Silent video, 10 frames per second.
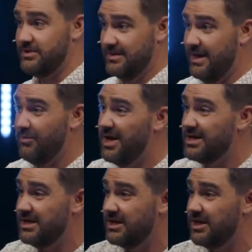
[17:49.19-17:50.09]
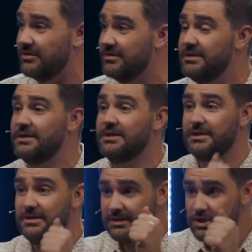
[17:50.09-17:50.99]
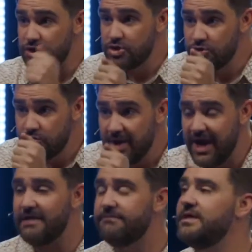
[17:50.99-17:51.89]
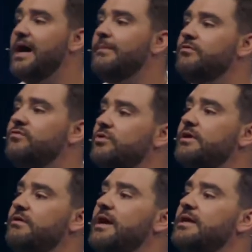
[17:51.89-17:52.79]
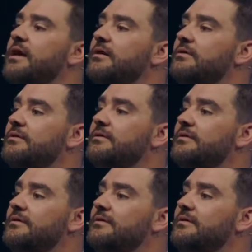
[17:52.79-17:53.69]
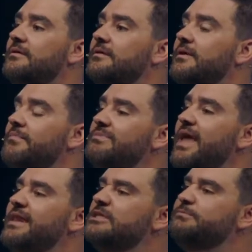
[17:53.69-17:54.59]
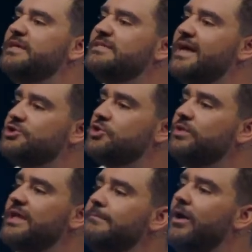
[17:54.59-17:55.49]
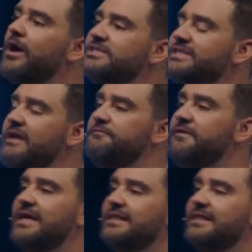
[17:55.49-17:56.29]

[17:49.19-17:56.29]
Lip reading: I want you to know, you have the opportunity right now. And he speaks that truth. He imparts that faith